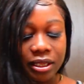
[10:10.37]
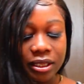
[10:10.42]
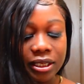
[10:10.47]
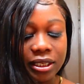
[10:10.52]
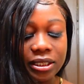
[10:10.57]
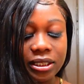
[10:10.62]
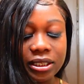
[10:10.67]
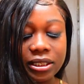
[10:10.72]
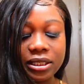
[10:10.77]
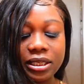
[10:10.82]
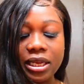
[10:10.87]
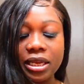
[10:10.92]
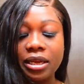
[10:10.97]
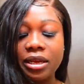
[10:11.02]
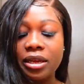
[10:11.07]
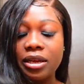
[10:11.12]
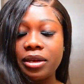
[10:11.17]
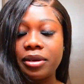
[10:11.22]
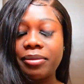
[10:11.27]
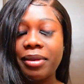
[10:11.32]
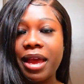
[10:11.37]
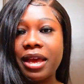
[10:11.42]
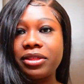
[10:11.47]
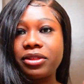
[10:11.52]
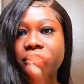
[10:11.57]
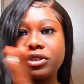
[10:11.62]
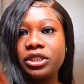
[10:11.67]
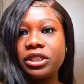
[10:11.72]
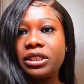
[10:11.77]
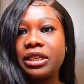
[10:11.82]
This is
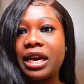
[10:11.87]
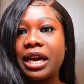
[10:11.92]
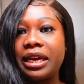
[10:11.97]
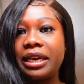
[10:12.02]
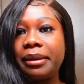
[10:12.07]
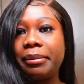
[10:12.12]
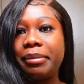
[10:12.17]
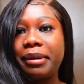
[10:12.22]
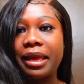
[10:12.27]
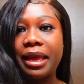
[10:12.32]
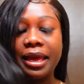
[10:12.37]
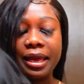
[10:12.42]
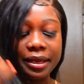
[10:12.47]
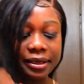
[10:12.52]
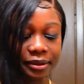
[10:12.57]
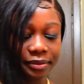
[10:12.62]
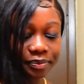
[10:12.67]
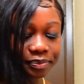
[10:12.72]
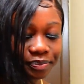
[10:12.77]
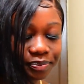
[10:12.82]
after she dyed it black.